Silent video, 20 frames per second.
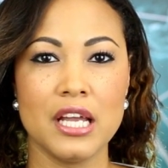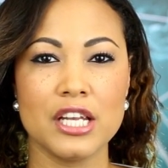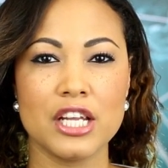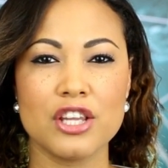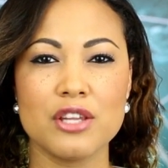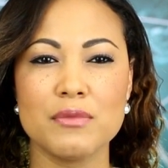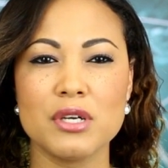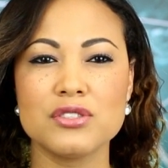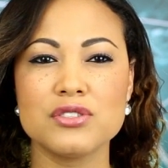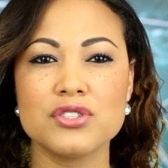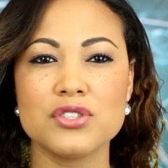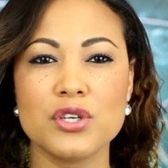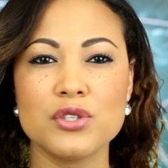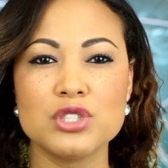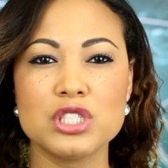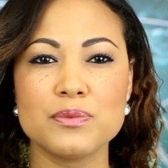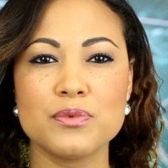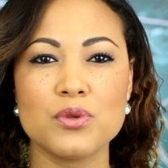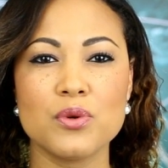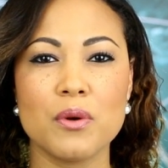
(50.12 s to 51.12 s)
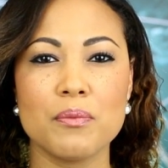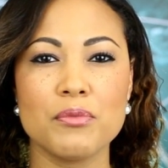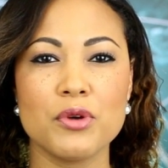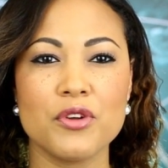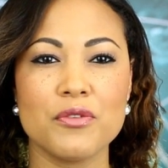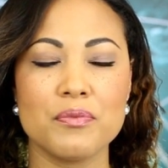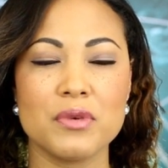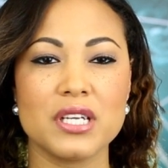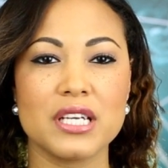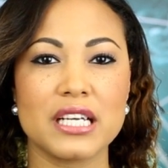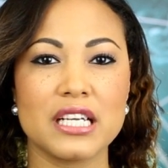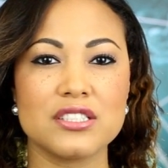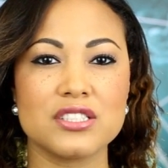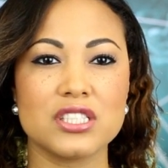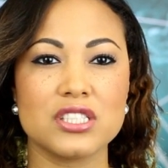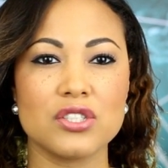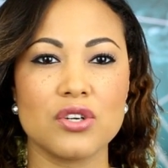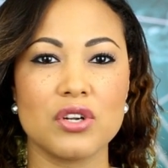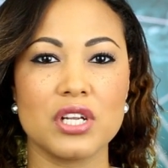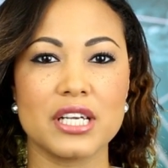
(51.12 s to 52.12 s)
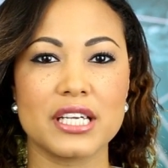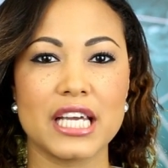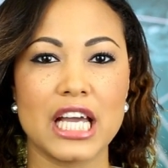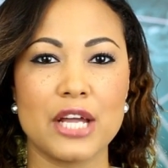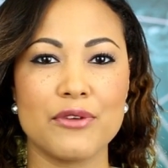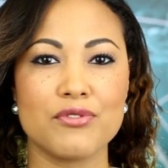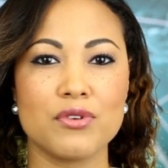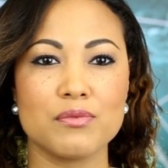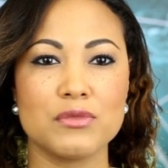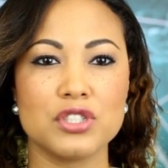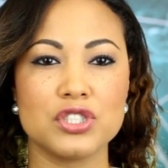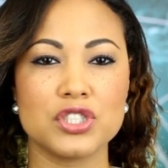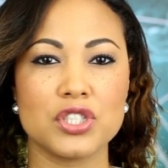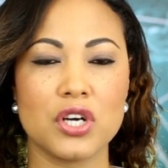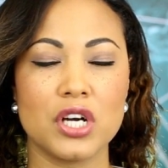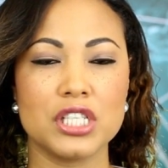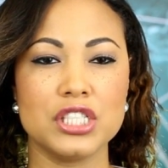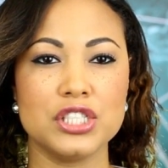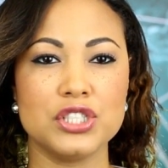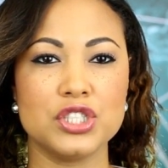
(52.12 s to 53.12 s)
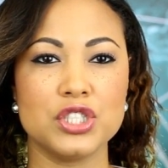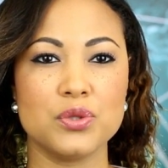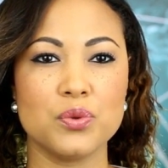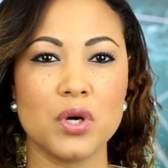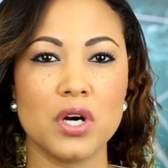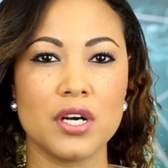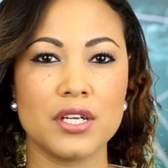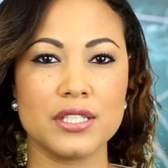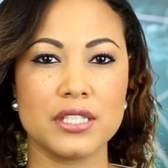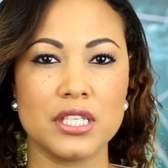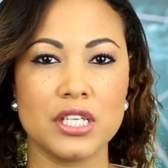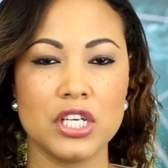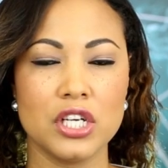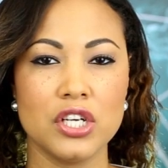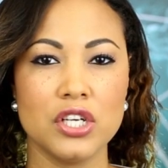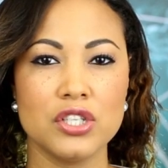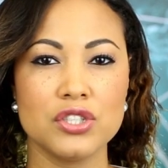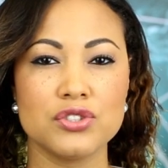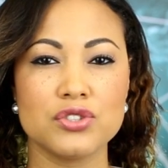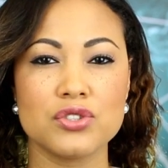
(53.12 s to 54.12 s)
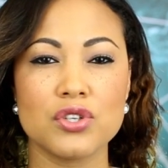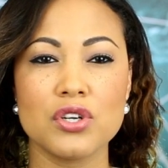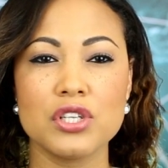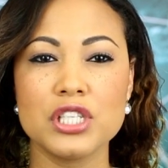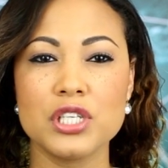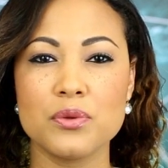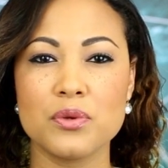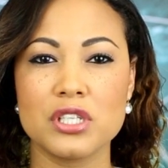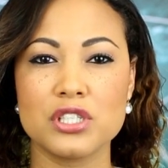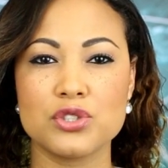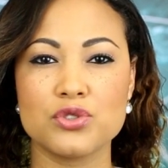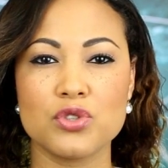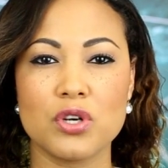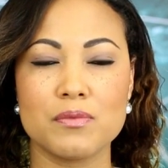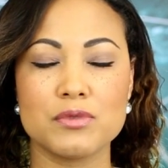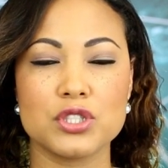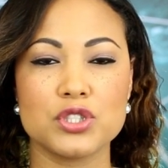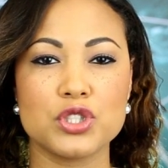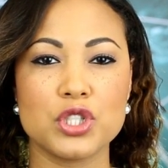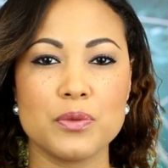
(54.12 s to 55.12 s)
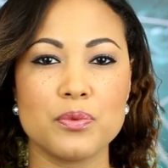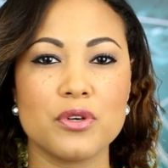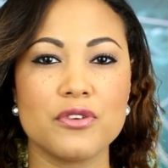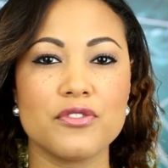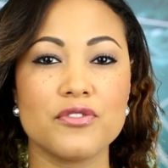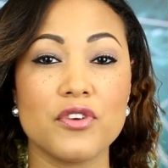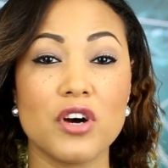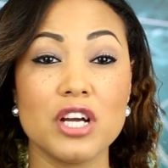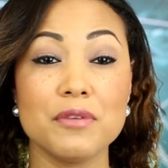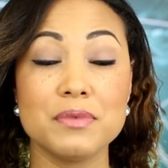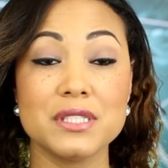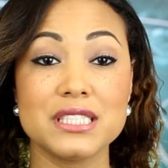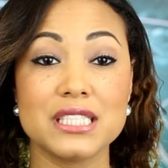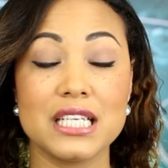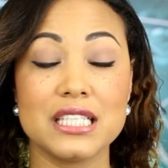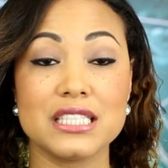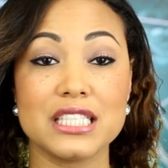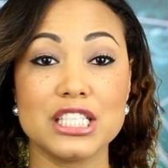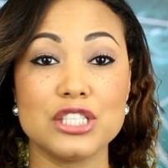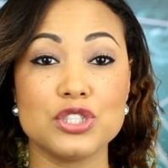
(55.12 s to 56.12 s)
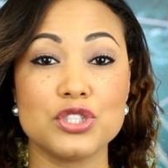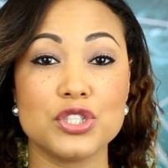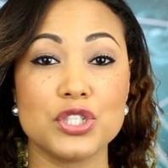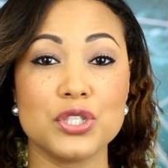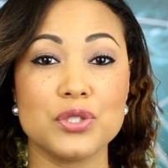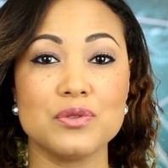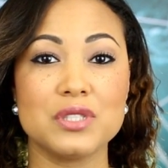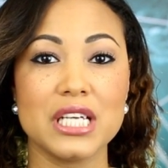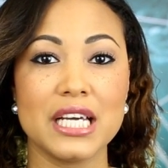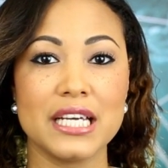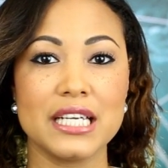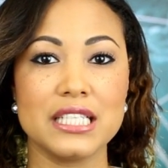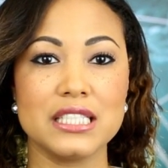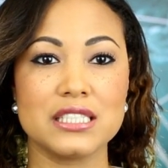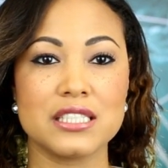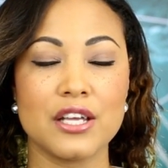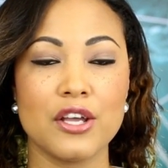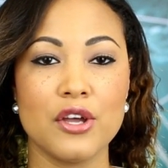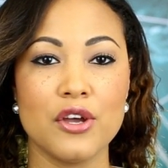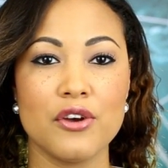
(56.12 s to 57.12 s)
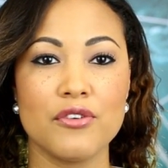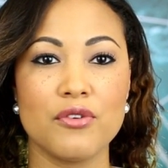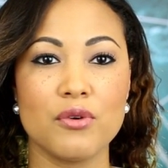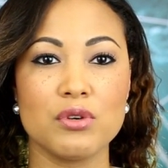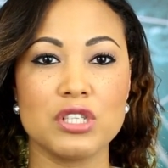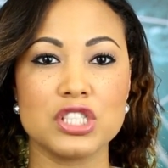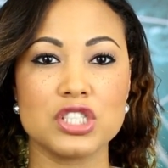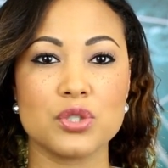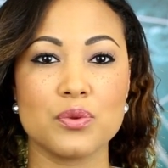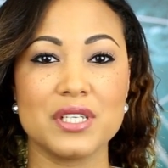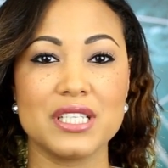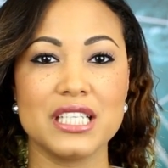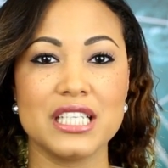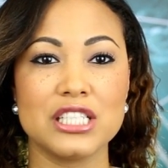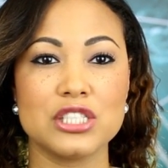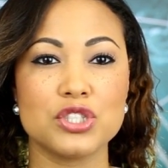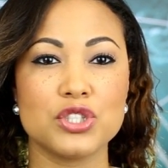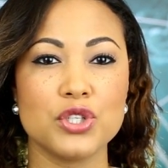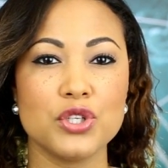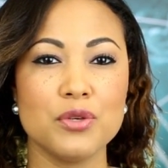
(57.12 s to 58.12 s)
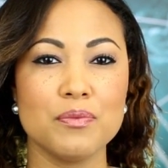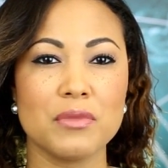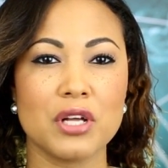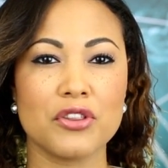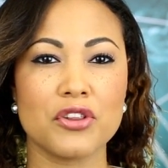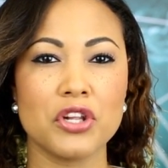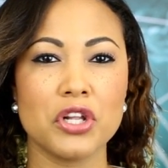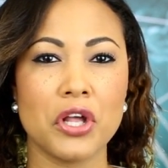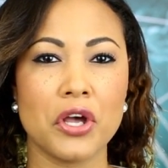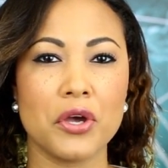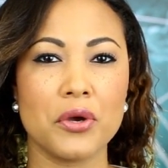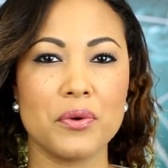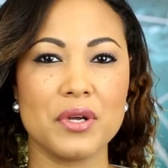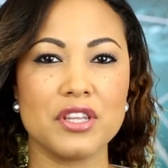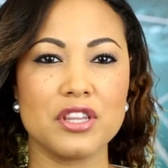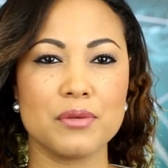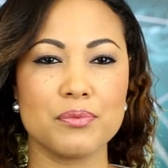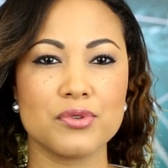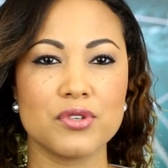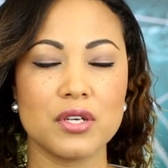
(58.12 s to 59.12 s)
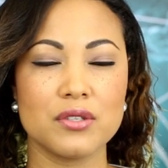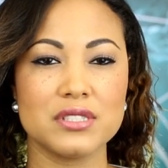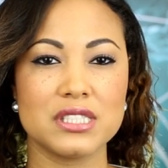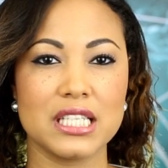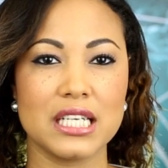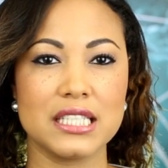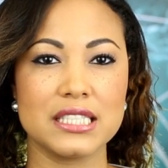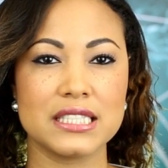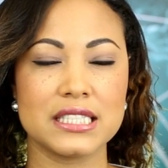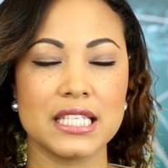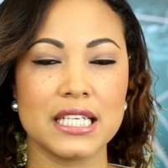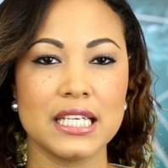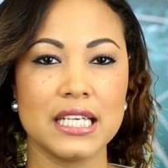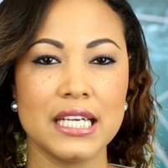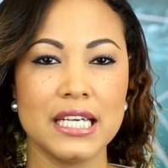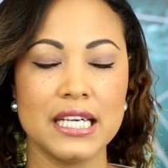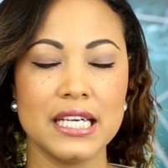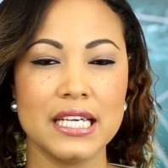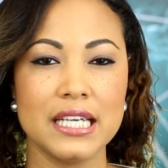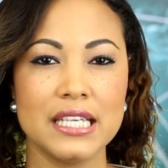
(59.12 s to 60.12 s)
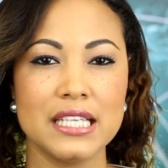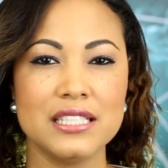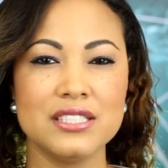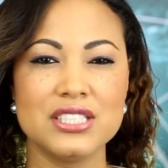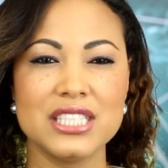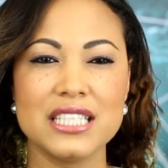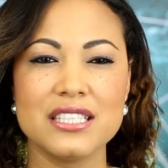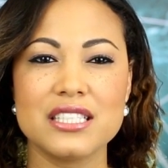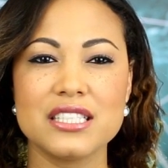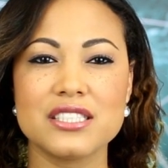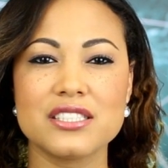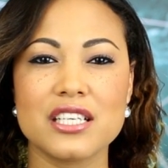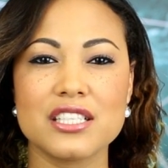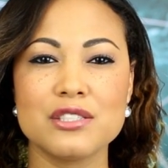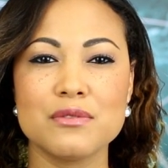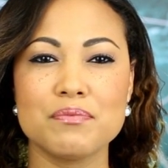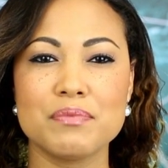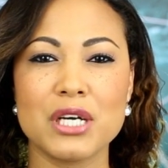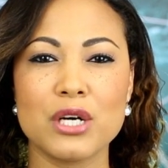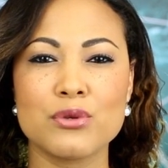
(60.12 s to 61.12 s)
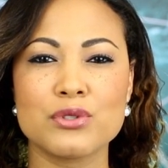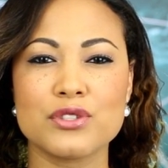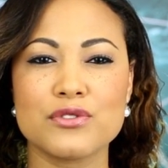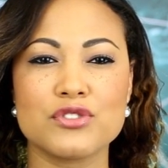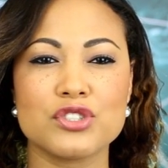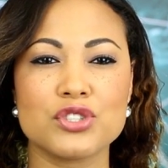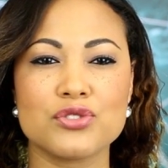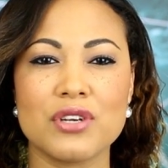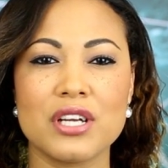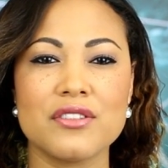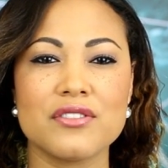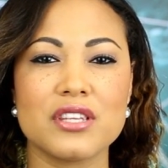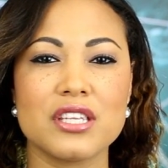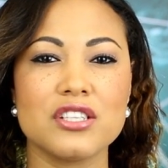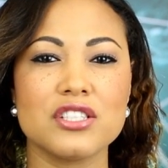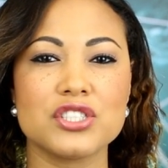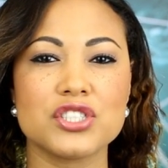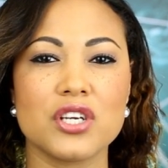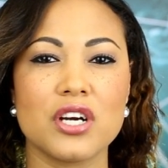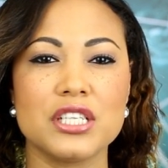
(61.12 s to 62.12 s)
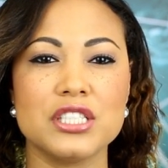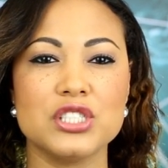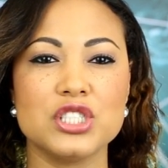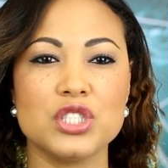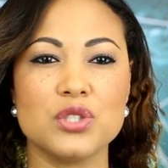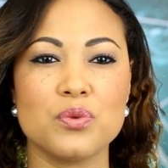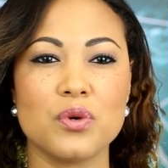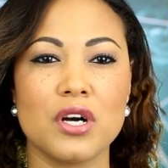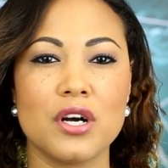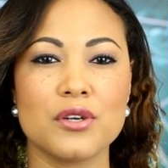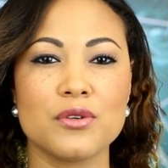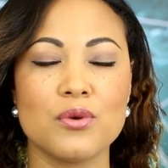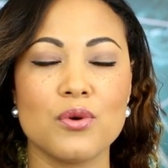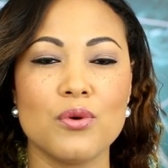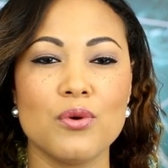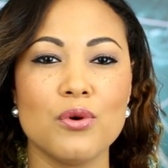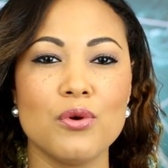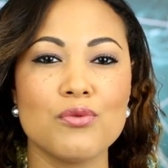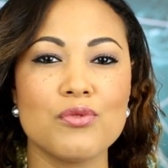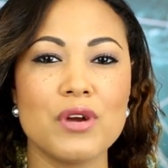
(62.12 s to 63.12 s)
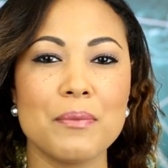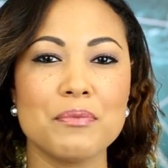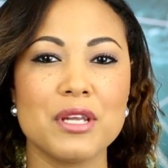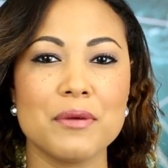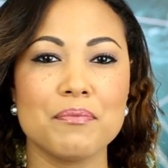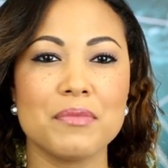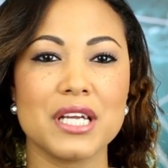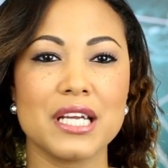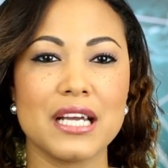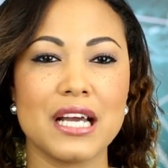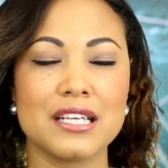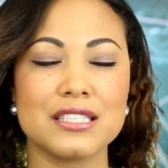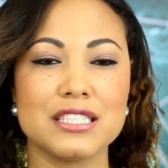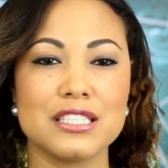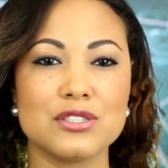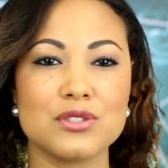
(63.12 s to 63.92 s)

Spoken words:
Now, the most notable movement against the dollar came from the Chinese yuan. Dollar yuan dropped 2.5% in 2 days, falling to a near 2-month low in the process. Indeed, this sudden belt of strength in the Chinese yuan, or renminbi as